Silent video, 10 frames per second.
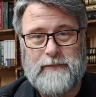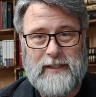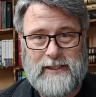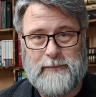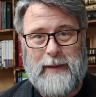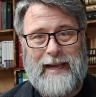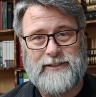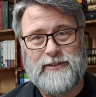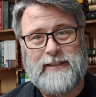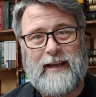This is
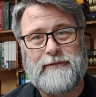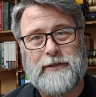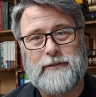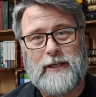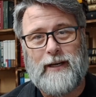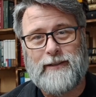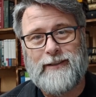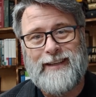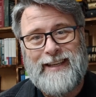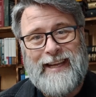Pastor Kevin O'Connor,